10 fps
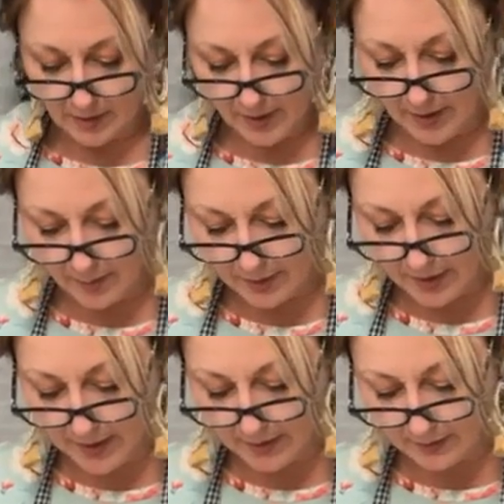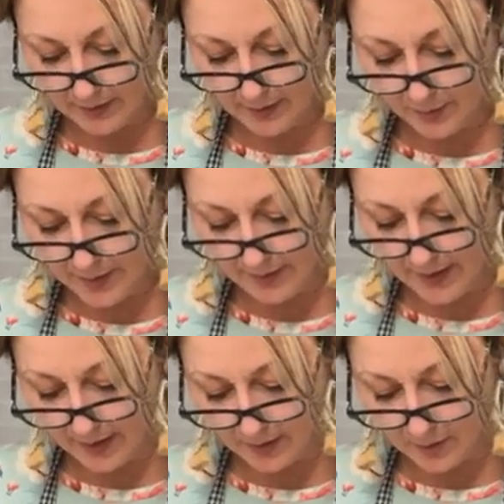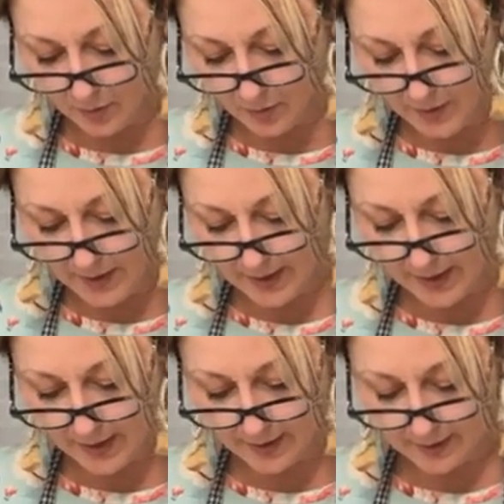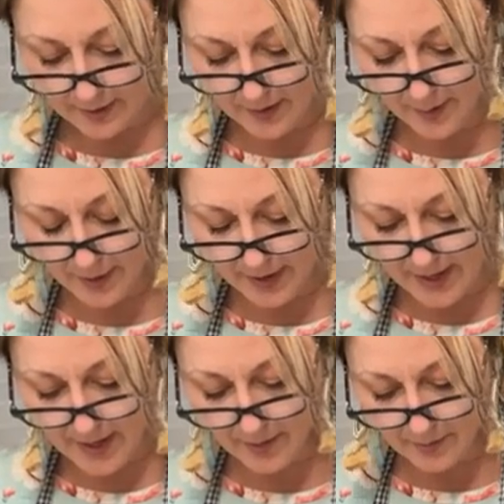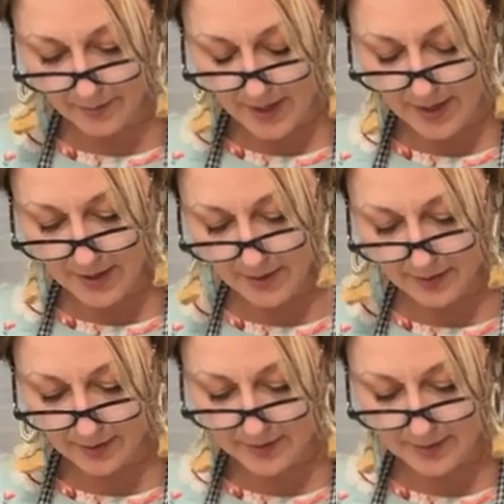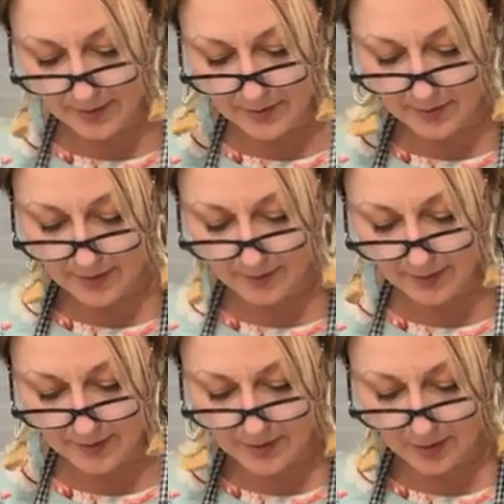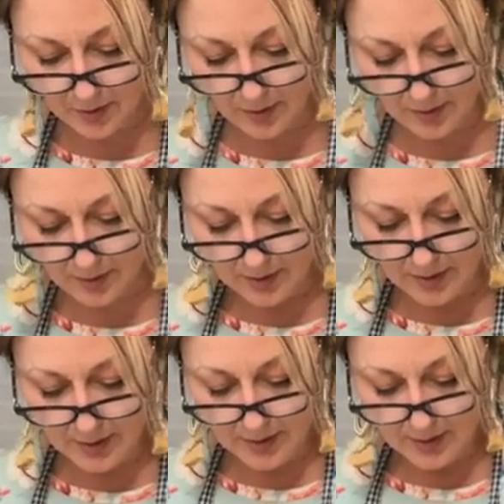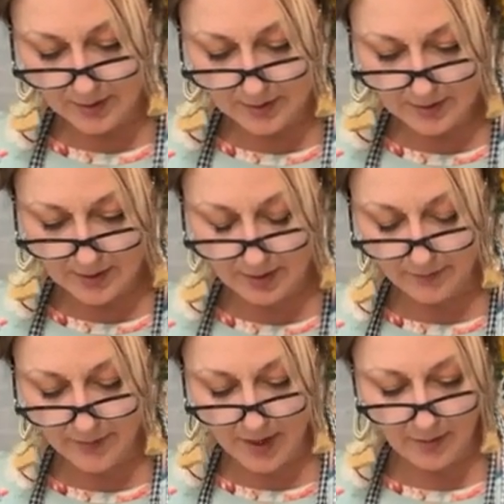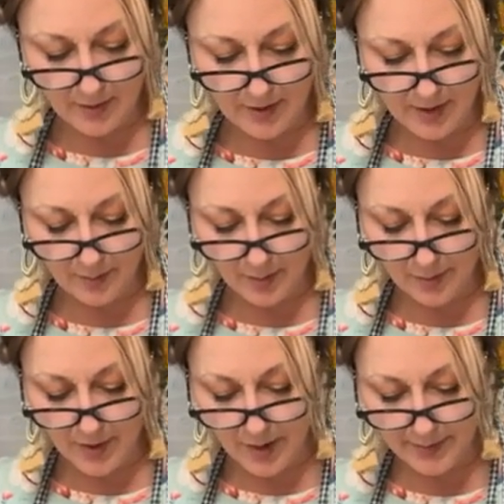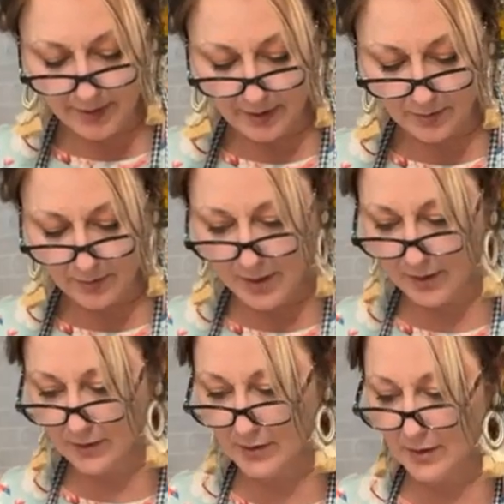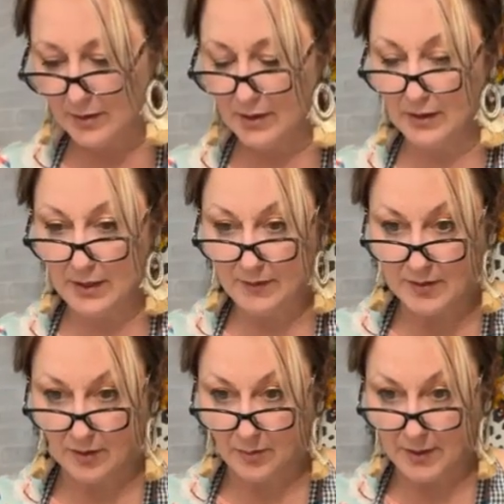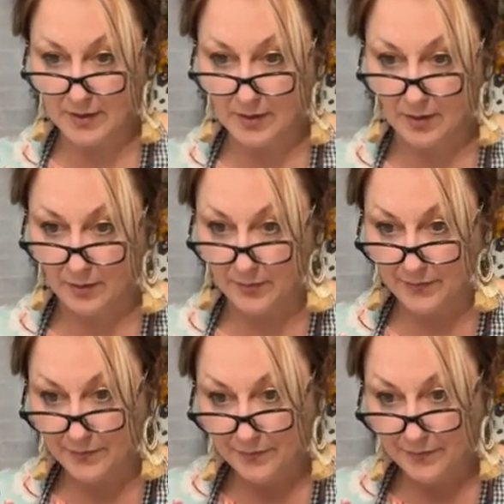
All right, I'm going to add a little bit of that. Oh, yeah. I'm going to add it right here in the center of this sunflower, and I'm going to pop it in around the leaves a little bit too.